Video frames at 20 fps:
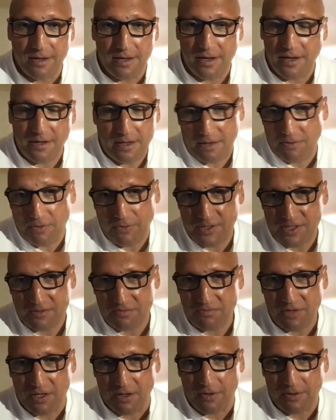It
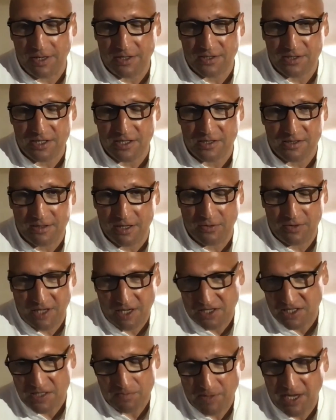was, you know,
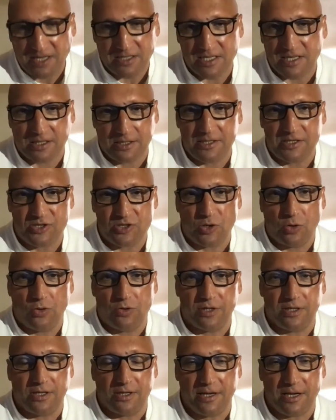they just basically
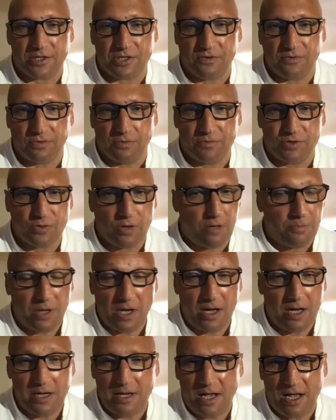stole the election from Trump.
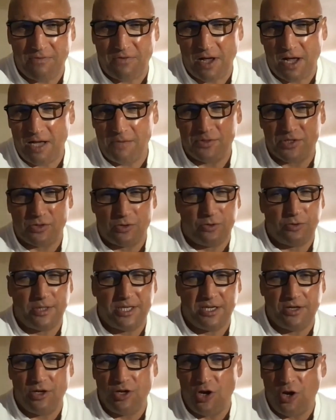I have
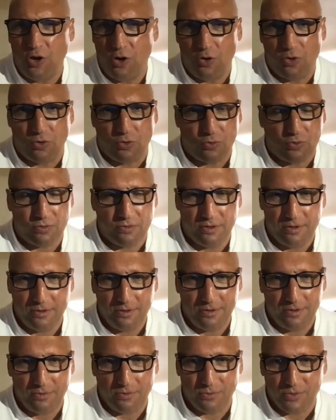absolutely no
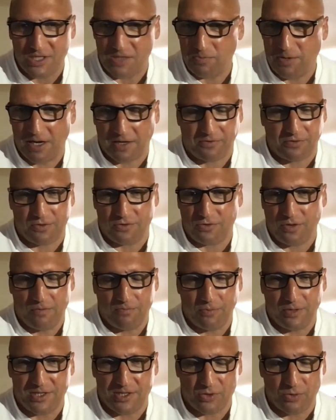respect for
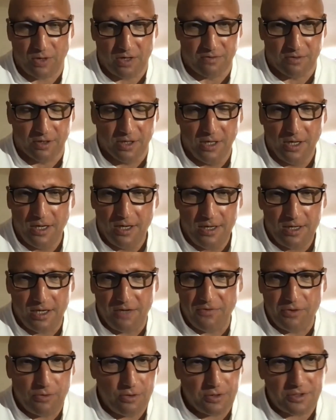Trump whatsoever.
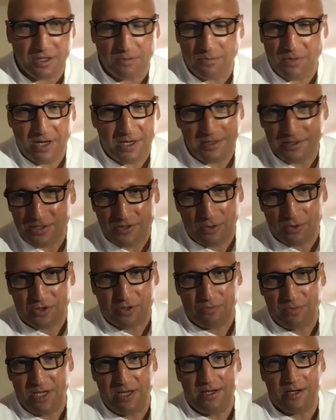If you looked at my
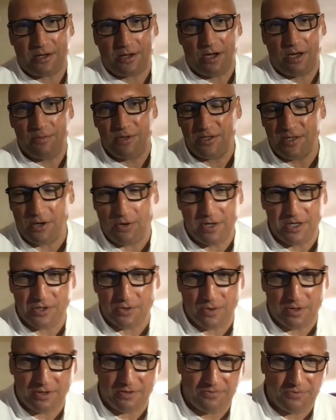social media commentary
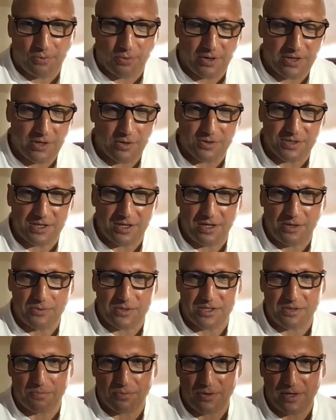during the 4 years that he
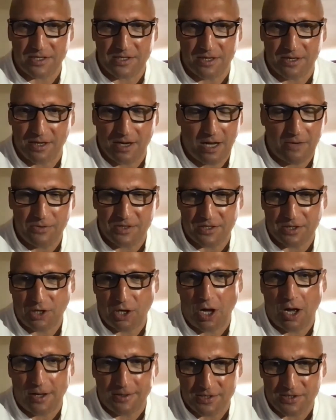was the president, I was
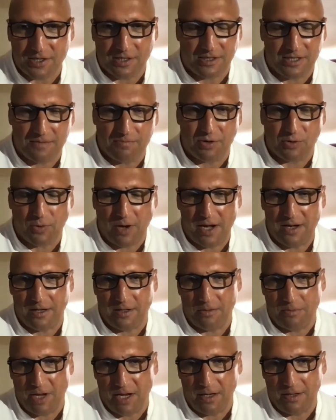constantly
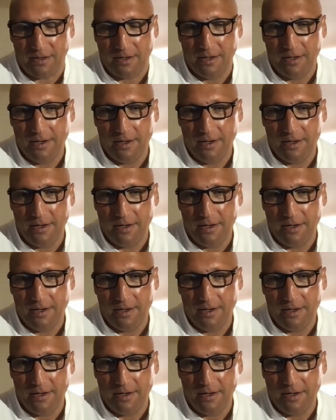berating the man.